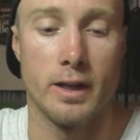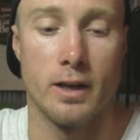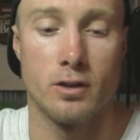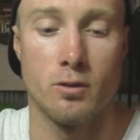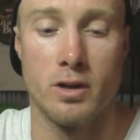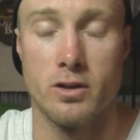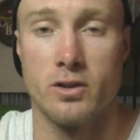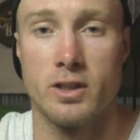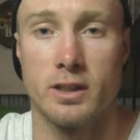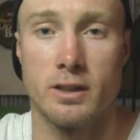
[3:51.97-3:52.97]
you get
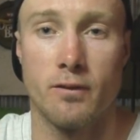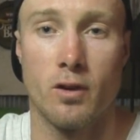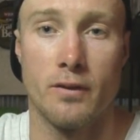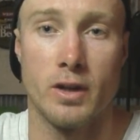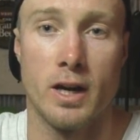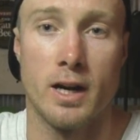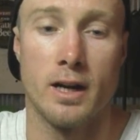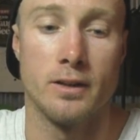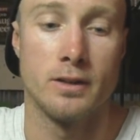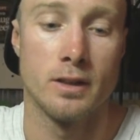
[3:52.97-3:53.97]
265
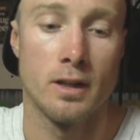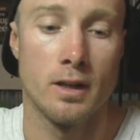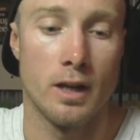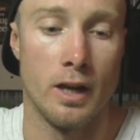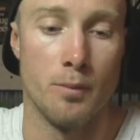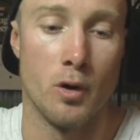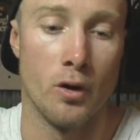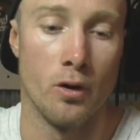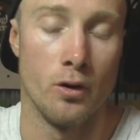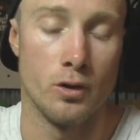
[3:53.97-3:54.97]
yards, and
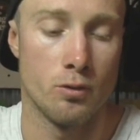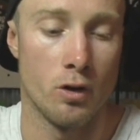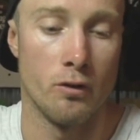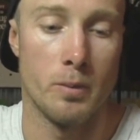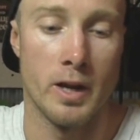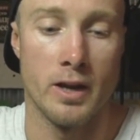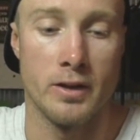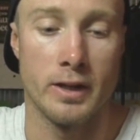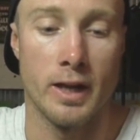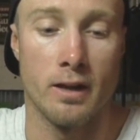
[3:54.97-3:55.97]
mono 12
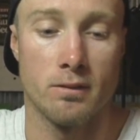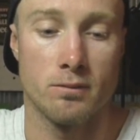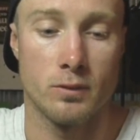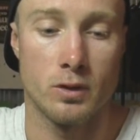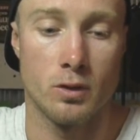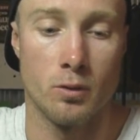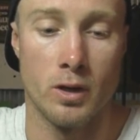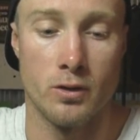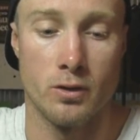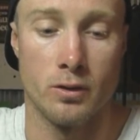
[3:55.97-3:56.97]
pound you get
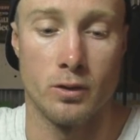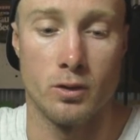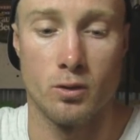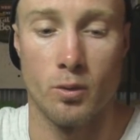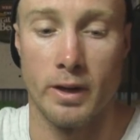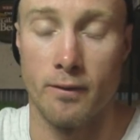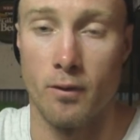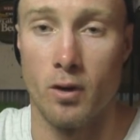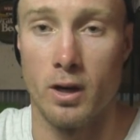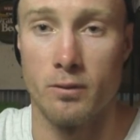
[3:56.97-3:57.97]

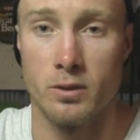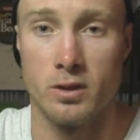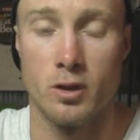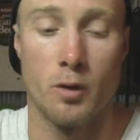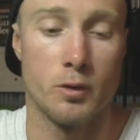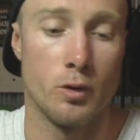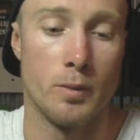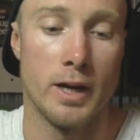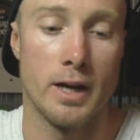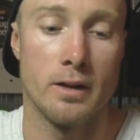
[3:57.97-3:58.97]
225, which is not too
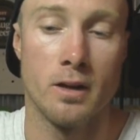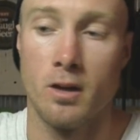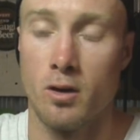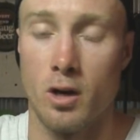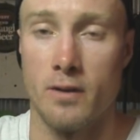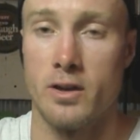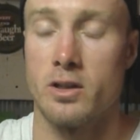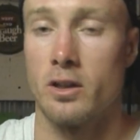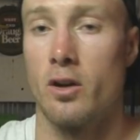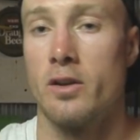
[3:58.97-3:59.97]
bad. I've
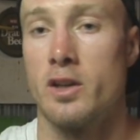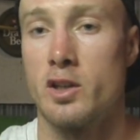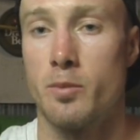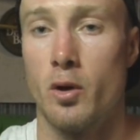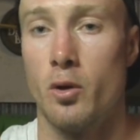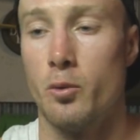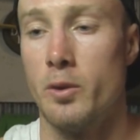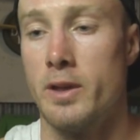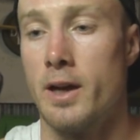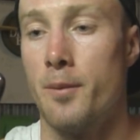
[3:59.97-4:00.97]
actually got this spooled
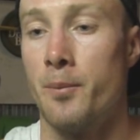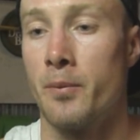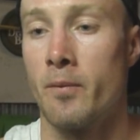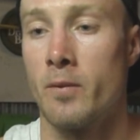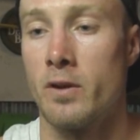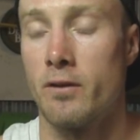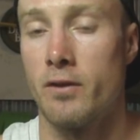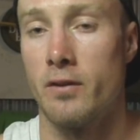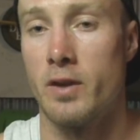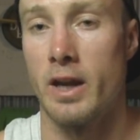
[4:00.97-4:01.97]
with
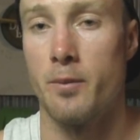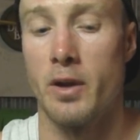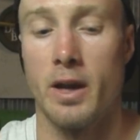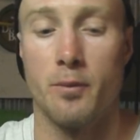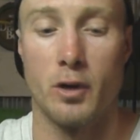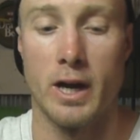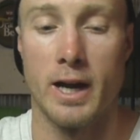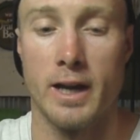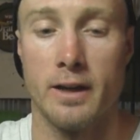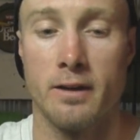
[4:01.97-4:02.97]
15 pound
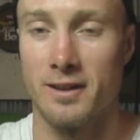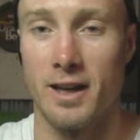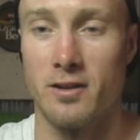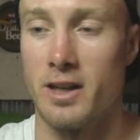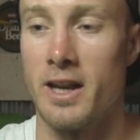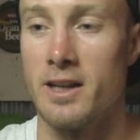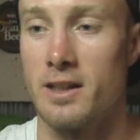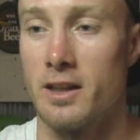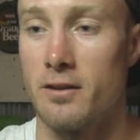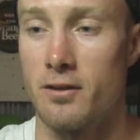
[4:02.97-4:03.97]
braid. Yeah, it's
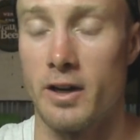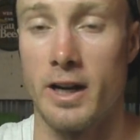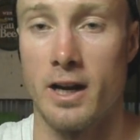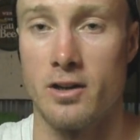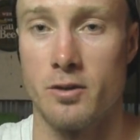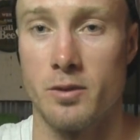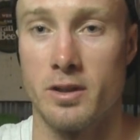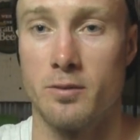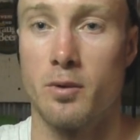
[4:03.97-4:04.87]
easily 300, which is